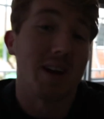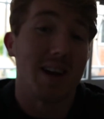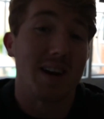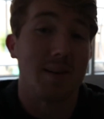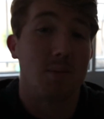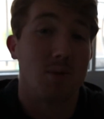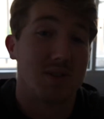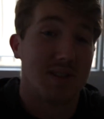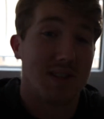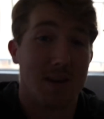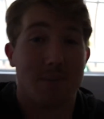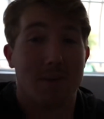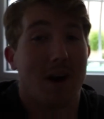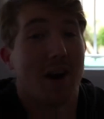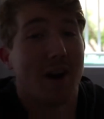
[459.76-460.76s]
I needed more
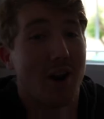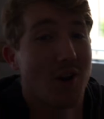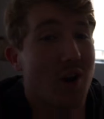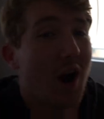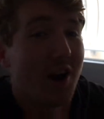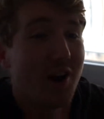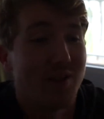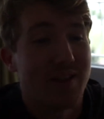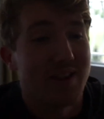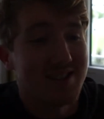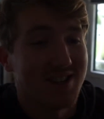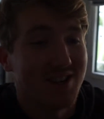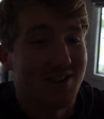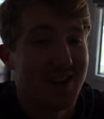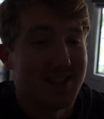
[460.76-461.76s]
sleep, I don't know. I don't think
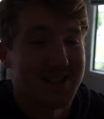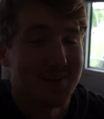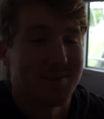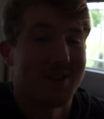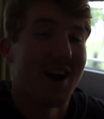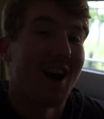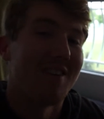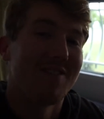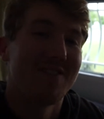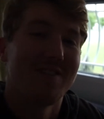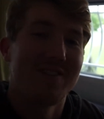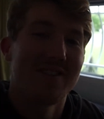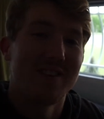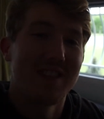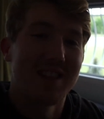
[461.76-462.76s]
so. I slept
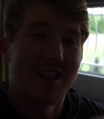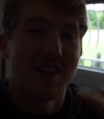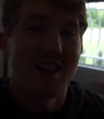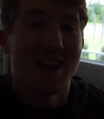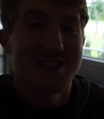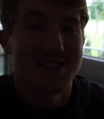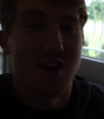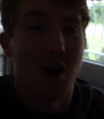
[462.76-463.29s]
enough last